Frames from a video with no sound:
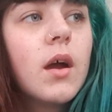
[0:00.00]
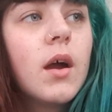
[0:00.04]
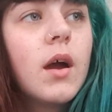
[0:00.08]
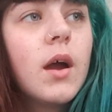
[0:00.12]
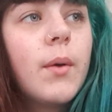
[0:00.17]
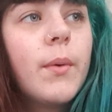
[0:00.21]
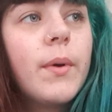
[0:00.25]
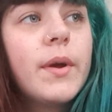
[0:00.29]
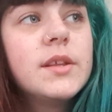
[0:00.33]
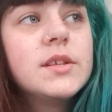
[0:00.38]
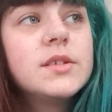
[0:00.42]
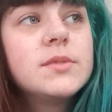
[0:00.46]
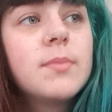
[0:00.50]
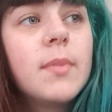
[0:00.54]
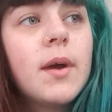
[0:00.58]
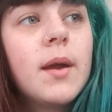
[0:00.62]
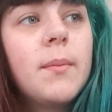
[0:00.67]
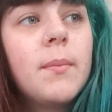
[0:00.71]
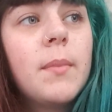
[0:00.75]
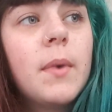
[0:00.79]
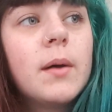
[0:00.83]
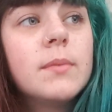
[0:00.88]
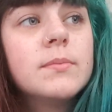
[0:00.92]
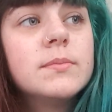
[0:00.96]
I went to my
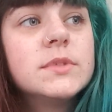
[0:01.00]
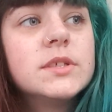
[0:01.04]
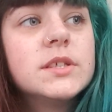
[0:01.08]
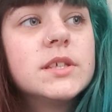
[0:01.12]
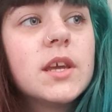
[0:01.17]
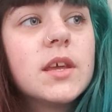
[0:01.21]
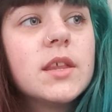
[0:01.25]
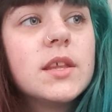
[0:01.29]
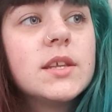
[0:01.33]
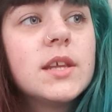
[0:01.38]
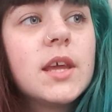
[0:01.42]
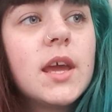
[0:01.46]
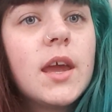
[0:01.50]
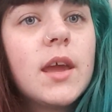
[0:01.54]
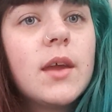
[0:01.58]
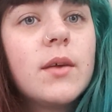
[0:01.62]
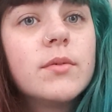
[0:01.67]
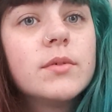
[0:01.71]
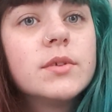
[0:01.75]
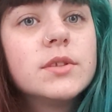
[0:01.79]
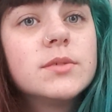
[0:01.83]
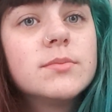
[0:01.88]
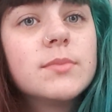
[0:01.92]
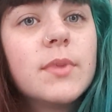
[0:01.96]
mum's the other day,
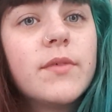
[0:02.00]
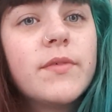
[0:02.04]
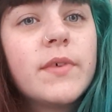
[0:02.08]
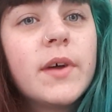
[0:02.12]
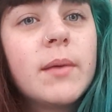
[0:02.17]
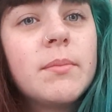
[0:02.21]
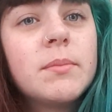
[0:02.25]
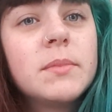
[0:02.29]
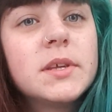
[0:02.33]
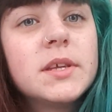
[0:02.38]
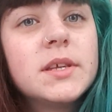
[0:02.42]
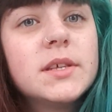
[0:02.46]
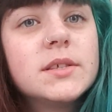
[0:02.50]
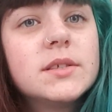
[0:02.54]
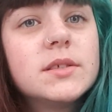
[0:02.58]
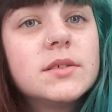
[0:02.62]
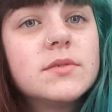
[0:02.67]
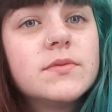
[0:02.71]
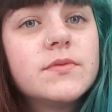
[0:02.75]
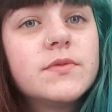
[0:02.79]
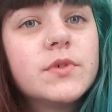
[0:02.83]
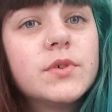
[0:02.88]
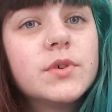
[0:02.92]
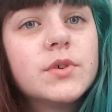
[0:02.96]
or to my
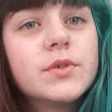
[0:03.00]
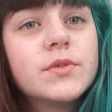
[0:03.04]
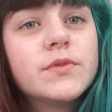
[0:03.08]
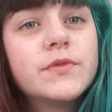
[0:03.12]
family's, for